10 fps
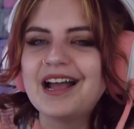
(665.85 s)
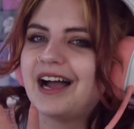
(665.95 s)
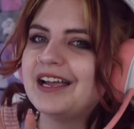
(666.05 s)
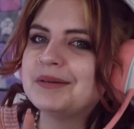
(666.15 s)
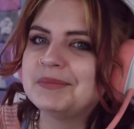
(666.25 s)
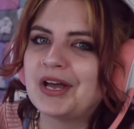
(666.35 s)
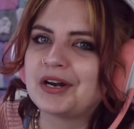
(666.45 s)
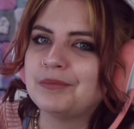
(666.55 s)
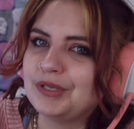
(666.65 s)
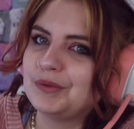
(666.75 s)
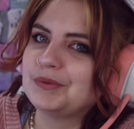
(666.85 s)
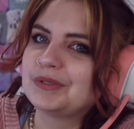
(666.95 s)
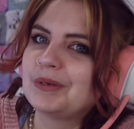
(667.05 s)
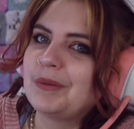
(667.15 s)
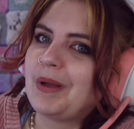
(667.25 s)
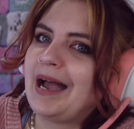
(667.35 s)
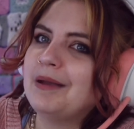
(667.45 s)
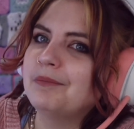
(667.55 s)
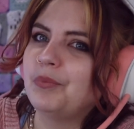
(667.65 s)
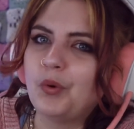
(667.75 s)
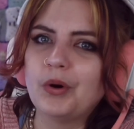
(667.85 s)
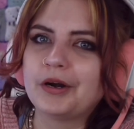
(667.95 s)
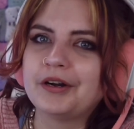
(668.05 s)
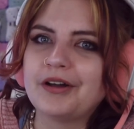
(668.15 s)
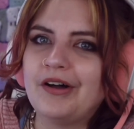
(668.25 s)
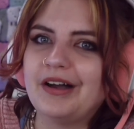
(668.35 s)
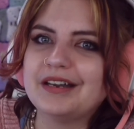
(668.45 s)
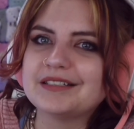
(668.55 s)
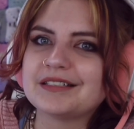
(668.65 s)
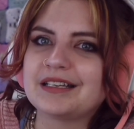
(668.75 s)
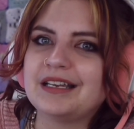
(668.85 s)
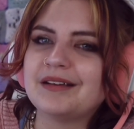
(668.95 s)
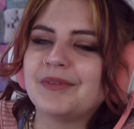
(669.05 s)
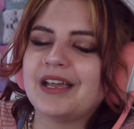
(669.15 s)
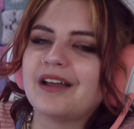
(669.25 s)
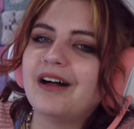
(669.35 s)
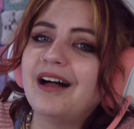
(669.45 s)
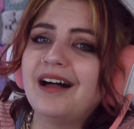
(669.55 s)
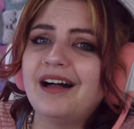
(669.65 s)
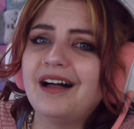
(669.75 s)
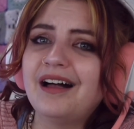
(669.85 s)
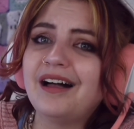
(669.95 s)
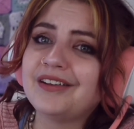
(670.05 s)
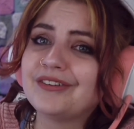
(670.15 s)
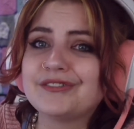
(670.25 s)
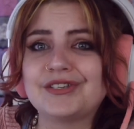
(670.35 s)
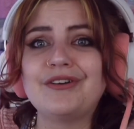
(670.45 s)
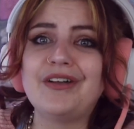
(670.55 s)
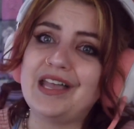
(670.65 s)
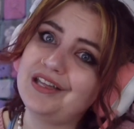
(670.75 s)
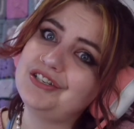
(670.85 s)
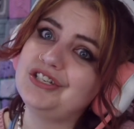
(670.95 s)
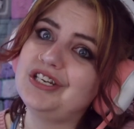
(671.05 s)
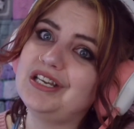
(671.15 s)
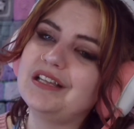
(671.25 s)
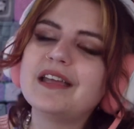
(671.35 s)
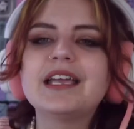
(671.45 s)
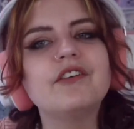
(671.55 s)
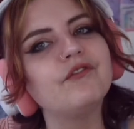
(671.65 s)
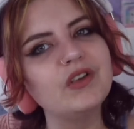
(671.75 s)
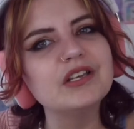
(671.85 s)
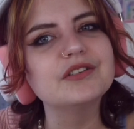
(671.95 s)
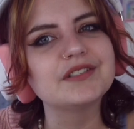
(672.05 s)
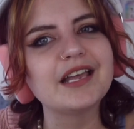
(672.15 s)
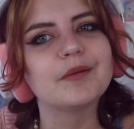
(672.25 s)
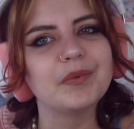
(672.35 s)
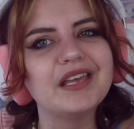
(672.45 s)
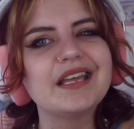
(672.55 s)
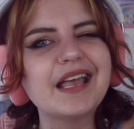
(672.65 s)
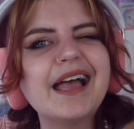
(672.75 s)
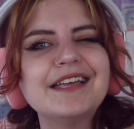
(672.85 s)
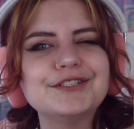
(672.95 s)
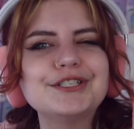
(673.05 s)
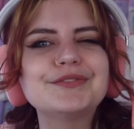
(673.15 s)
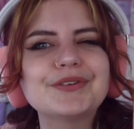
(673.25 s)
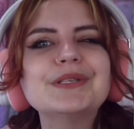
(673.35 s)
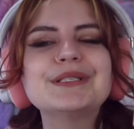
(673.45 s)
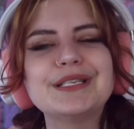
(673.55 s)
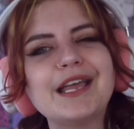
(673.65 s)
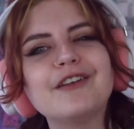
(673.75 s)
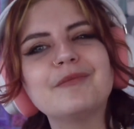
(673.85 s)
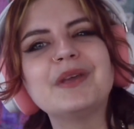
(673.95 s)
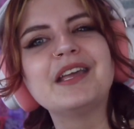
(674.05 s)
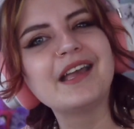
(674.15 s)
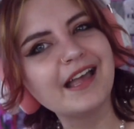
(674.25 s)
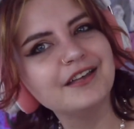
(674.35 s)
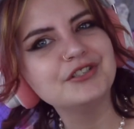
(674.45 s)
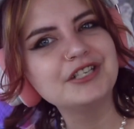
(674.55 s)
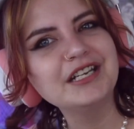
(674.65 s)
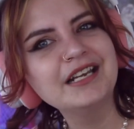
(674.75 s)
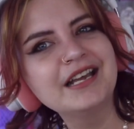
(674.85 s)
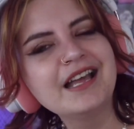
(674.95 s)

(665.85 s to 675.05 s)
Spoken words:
I am not amused. I'm bored, honestly. I'm like, haha, you're so edgy. Like, it feels like being edgy for the sake of being edgy.